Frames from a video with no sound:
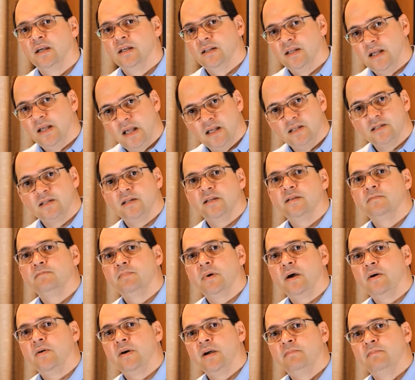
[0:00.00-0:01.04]
the excellent
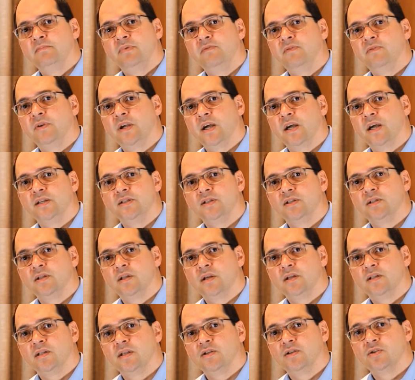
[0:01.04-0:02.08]
power amplification
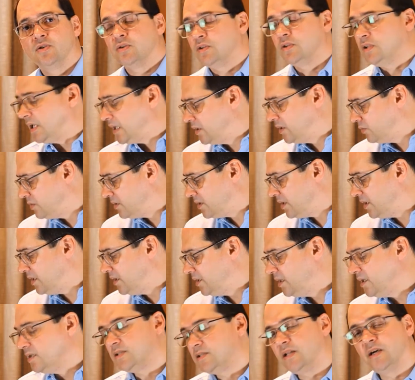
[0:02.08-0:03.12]
that is contained within
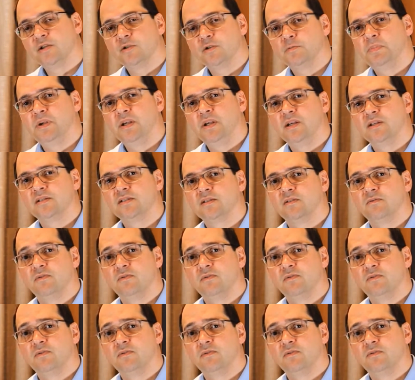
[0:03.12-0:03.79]
these loudspeakers.